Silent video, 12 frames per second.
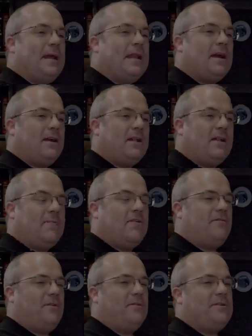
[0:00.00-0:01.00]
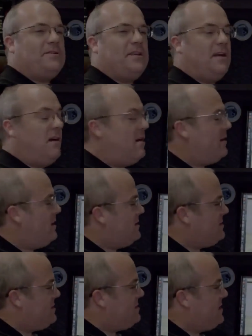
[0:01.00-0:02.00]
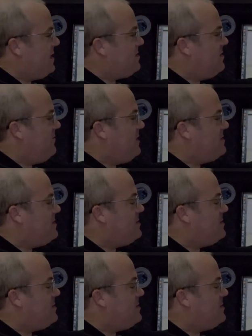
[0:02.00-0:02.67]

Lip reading: The main area that I've been focusing on is this section of